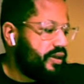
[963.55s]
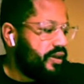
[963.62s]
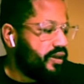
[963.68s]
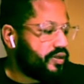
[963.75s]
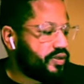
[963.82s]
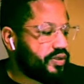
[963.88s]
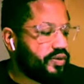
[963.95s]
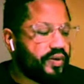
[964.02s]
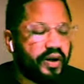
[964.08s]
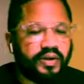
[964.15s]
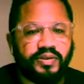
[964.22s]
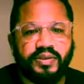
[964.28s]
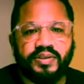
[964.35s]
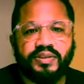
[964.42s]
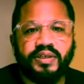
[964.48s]
And so I'll
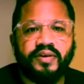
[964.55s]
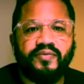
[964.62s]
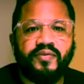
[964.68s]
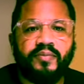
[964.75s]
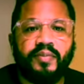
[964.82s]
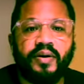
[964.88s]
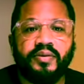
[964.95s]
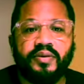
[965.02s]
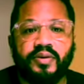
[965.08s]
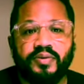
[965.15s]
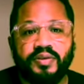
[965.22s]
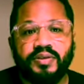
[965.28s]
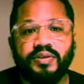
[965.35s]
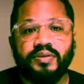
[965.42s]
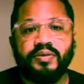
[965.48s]
just say from my, you know
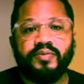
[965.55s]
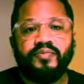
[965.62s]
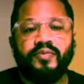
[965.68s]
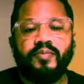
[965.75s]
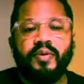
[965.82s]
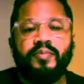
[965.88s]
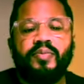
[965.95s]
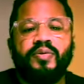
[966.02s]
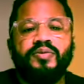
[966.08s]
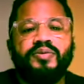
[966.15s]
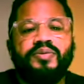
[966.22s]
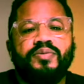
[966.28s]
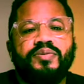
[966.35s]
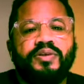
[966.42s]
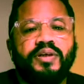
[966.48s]
just uh, from my
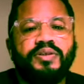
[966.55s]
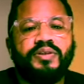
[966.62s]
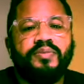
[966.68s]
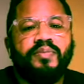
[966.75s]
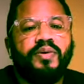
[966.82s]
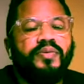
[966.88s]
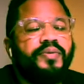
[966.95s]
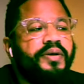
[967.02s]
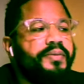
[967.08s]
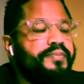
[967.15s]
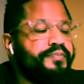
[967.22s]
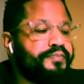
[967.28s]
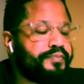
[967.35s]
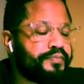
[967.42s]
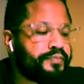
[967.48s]
personal testimony,
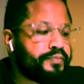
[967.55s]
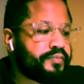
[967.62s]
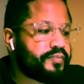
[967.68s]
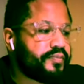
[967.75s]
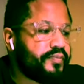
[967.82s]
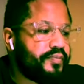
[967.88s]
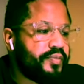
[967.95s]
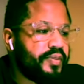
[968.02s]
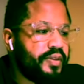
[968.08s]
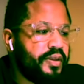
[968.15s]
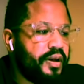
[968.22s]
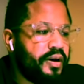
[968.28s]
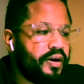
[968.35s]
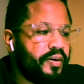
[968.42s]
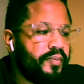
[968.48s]

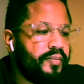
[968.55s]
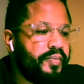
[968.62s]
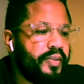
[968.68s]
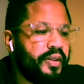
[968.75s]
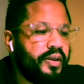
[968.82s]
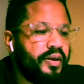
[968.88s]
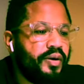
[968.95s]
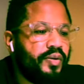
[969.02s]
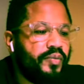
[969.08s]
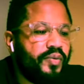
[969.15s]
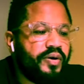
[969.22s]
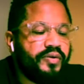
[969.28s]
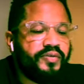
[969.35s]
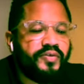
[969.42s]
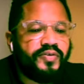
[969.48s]
um,
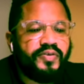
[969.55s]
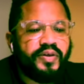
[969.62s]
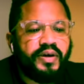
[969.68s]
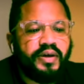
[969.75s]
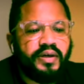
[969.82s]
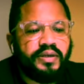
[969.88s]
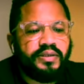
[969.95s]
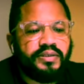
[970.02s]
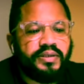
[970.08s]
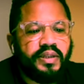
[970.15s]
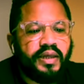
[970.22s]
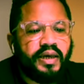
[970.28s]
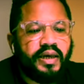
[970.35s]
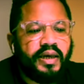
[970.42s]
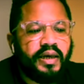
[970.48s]
one of the things
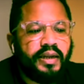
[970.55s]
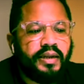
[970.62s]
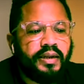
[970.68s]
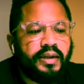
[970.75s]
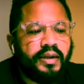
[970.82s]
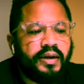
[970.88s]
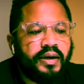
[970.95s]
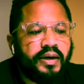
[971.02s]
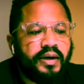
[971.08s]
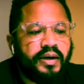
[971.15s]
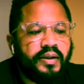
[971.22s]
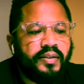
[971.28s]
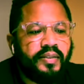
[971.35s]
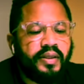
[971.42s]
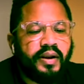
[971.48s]
that
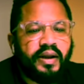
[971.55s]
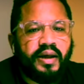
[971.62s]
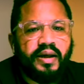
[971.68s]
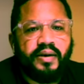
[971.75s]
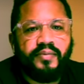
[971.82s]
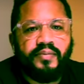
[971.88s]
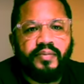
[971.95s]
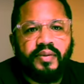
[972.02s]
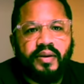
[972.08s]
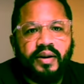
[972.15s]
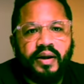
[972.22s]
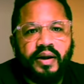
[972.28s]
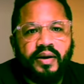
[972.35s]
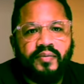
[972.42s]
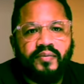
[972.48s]
uh, that I that
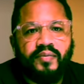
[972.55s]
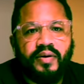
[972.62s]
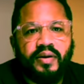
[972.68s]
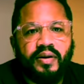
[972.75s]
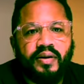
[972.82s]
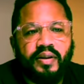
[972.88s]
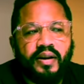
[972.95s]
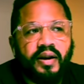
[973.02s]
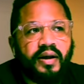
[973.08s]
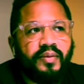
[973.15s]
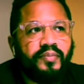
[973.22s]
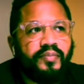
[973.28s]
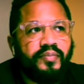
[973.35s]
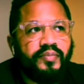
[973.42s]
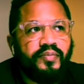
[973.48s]
I that
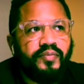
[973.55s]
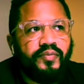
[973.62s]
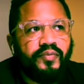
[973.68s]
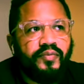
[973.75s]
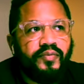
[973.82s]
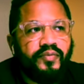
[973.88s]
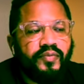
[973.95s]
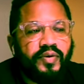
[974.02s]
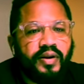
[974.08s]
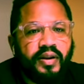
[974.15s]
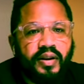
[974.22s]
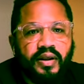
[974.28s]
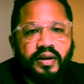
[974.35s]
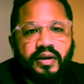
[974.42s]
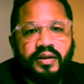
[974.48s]
I'm
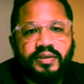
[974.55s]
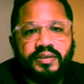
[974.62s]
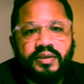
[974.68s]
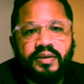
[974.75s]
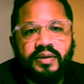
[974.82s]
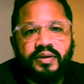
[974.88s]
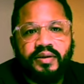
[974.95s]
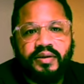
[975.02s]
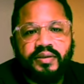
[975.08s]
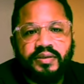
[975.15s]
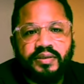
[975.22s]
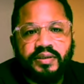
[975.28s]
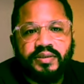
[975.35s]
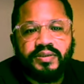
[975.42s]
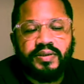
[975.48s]
relentlessly
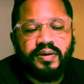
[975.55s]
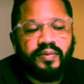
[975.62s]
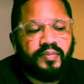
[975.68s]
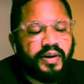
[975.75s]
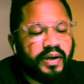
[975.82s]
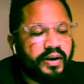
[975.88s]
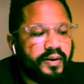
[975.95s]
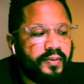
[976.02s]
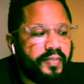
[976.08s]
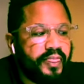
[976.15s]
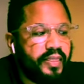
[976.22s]
consistent about